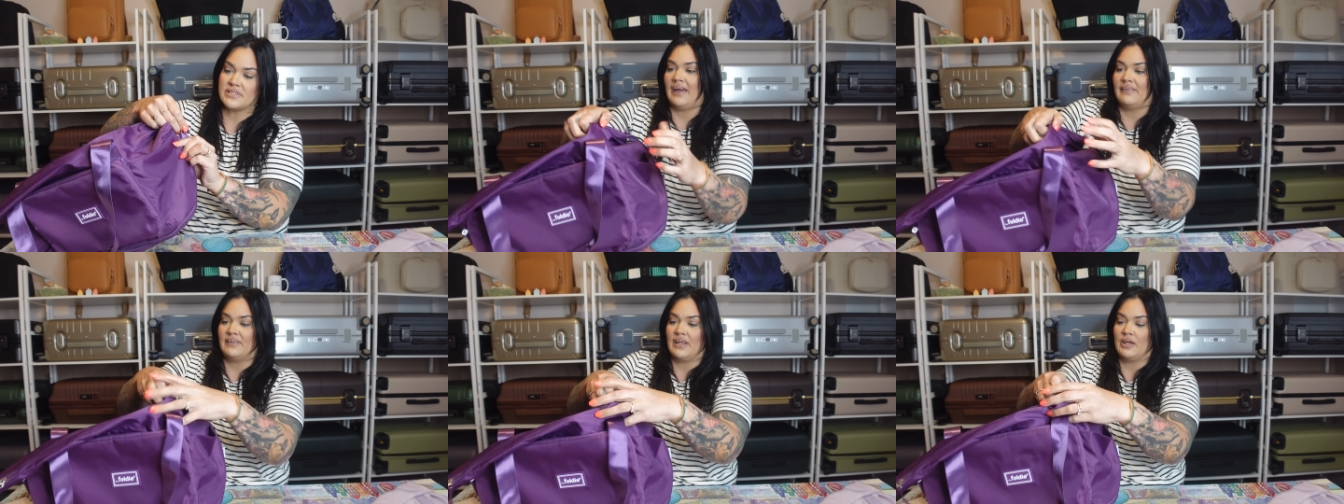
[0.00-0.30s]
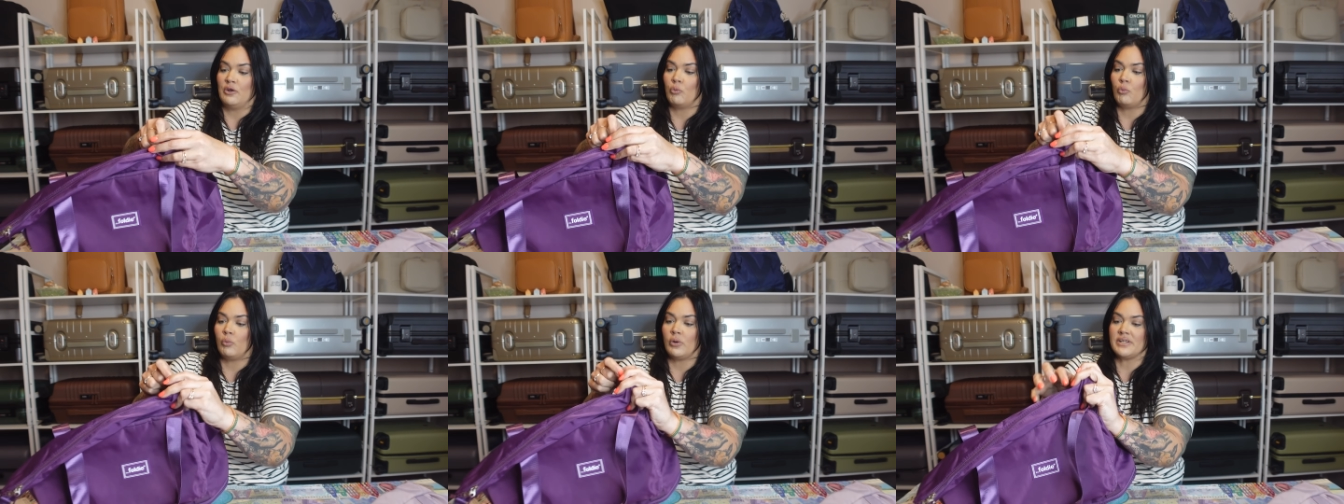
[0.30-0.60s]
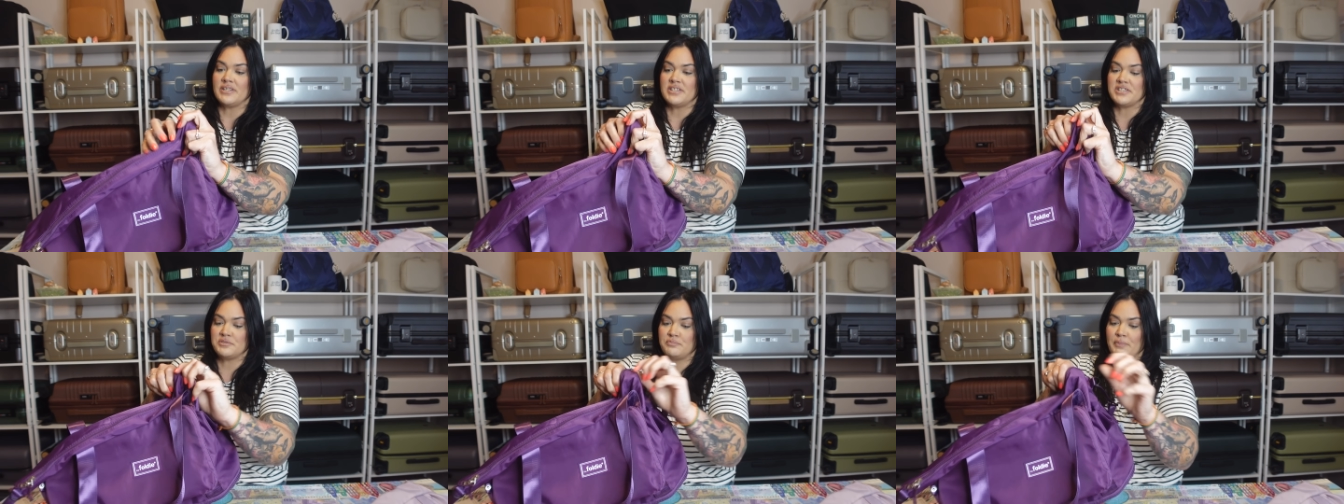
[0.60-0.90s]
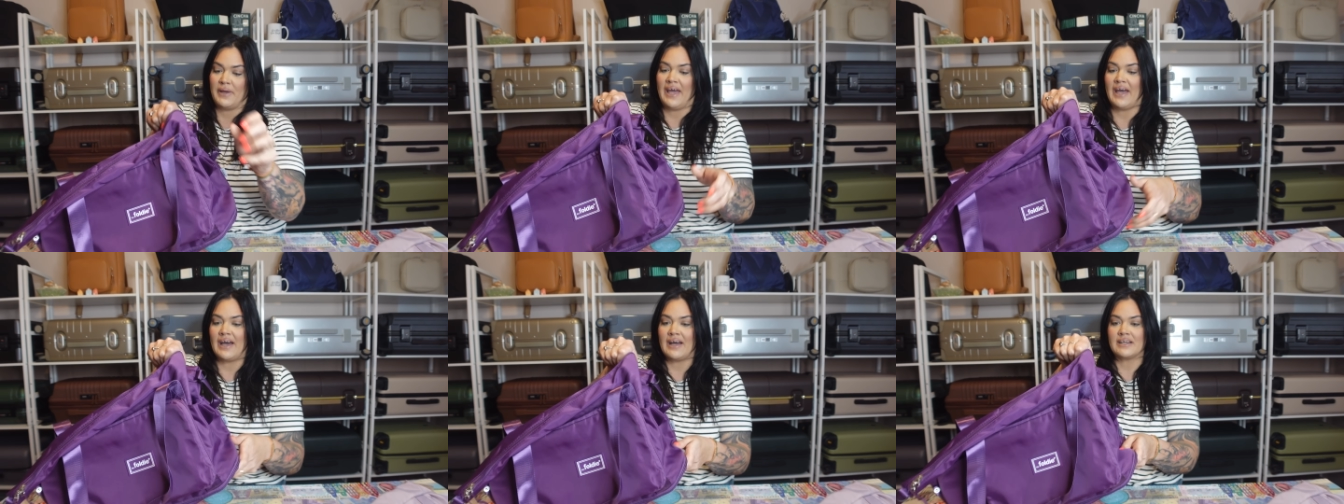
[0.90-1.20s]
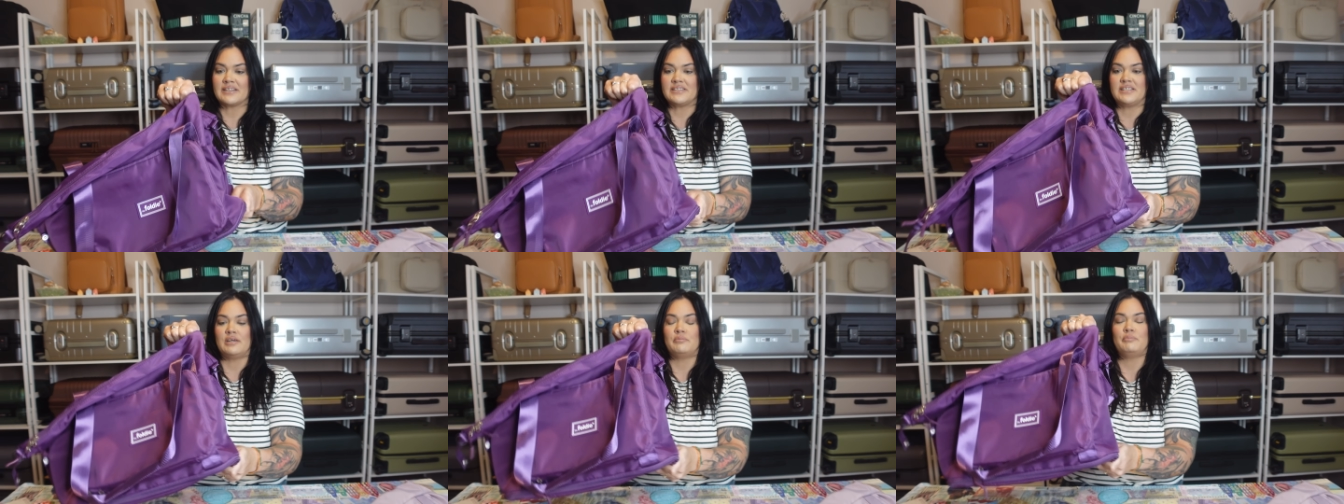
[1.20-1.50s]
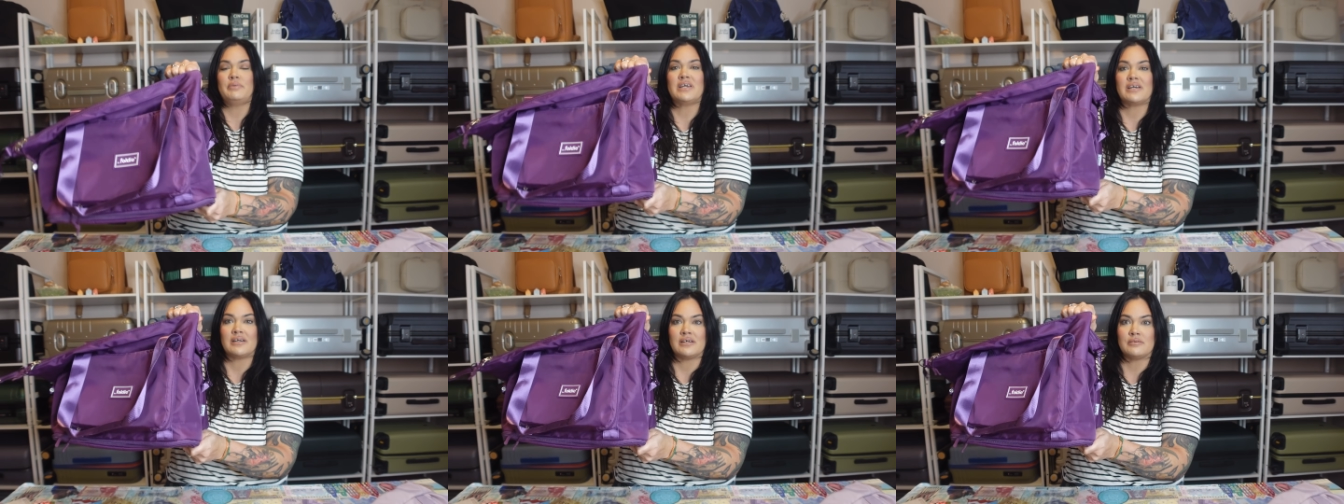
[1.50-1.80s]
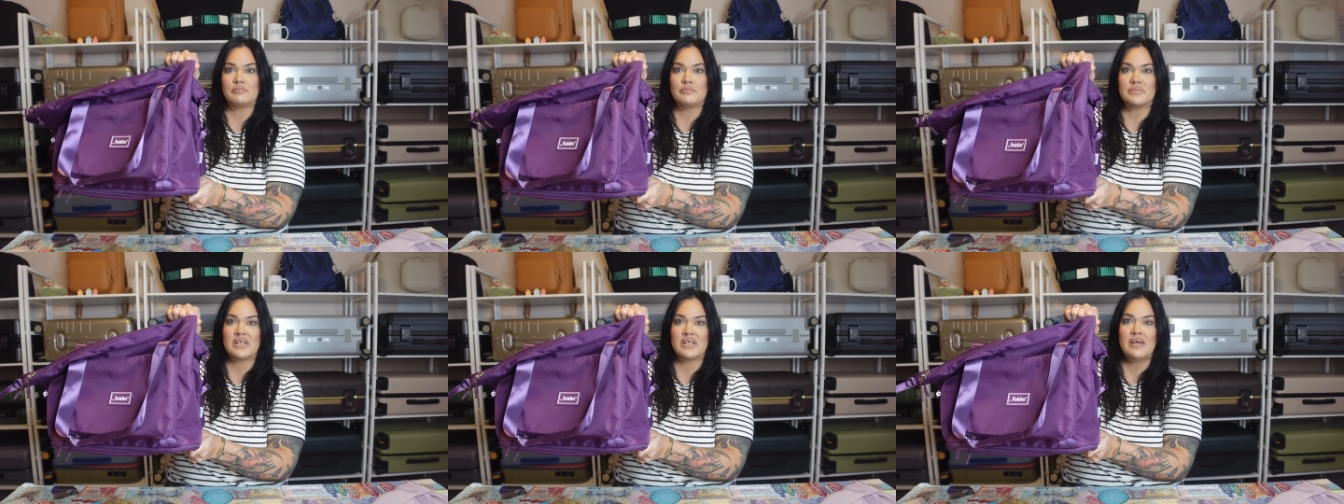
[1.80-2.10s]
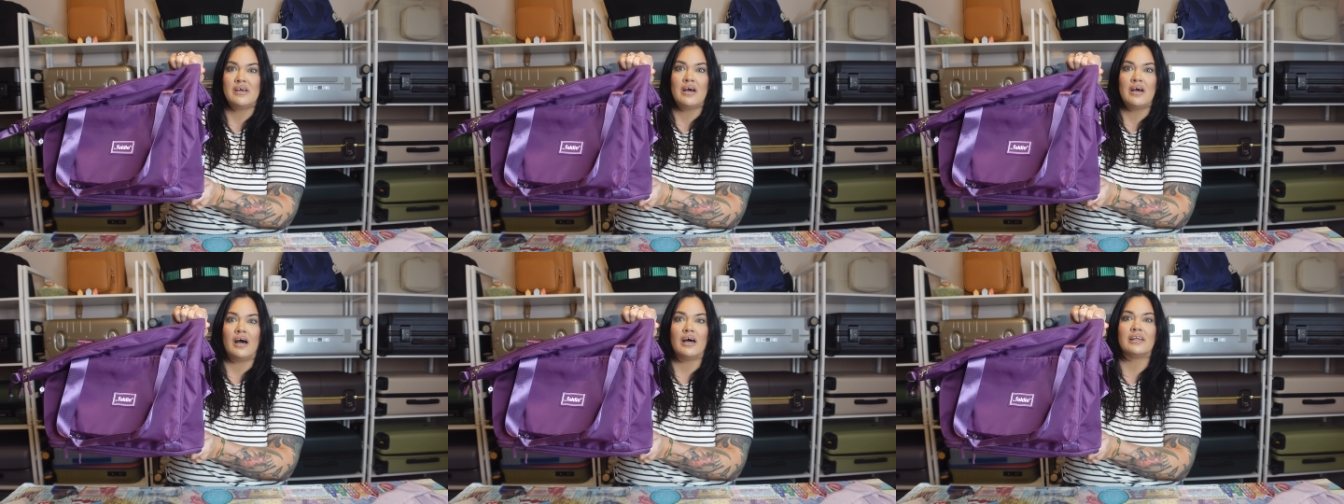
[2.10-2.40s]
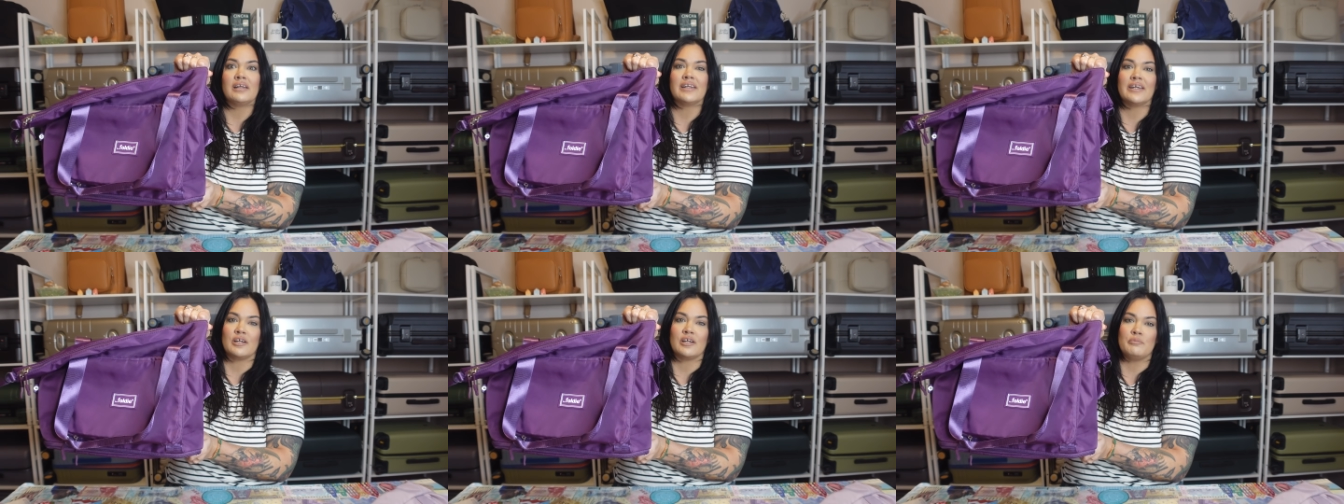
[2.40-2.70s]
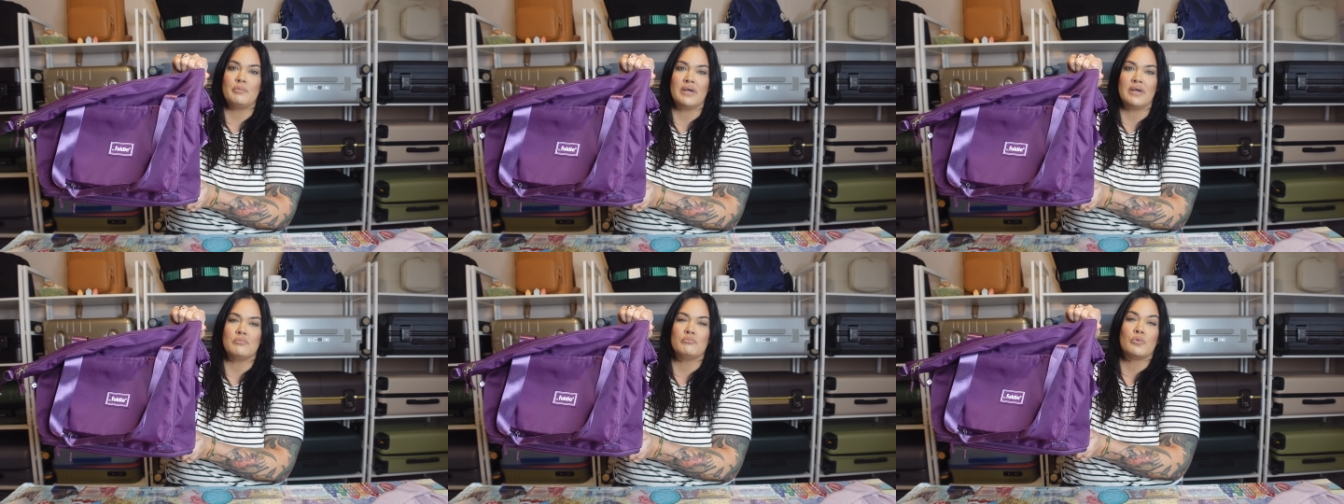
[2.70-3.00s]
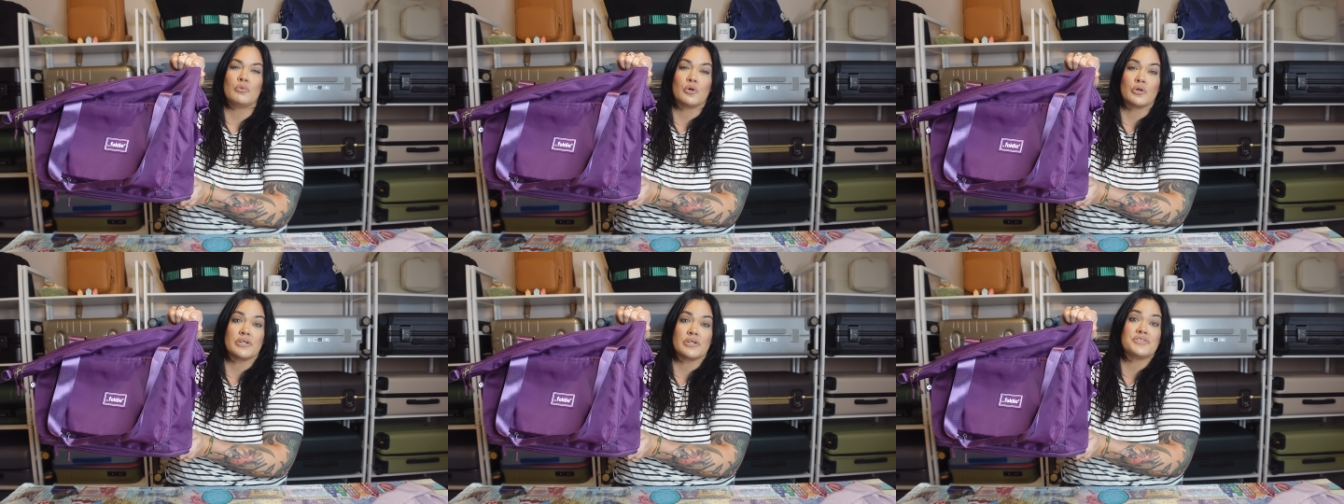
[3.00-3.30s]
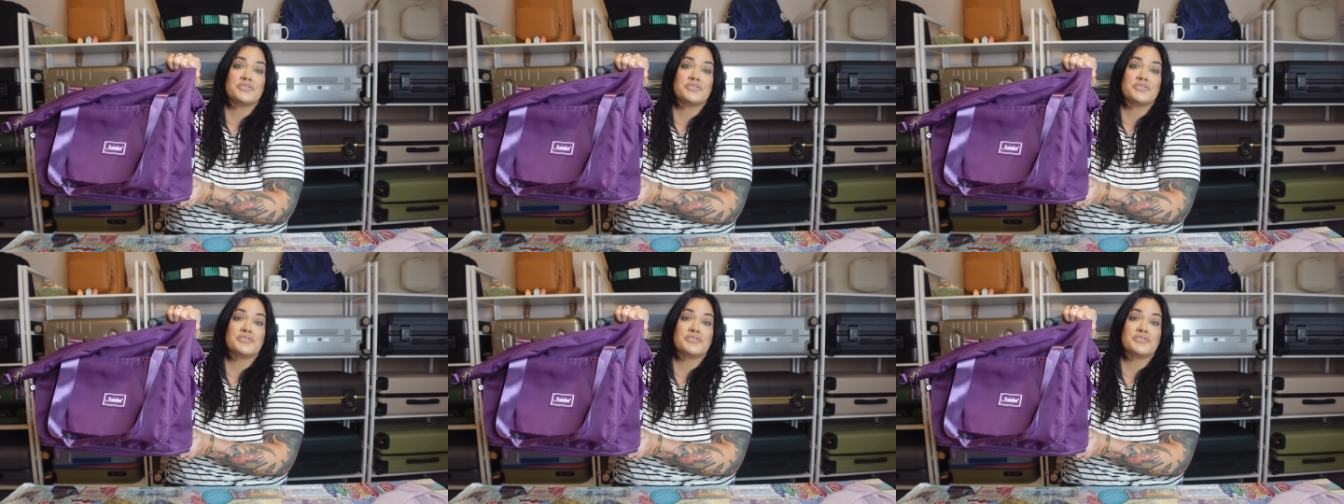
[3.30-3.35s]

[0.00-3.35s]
and then once packed, it becomes a little bit more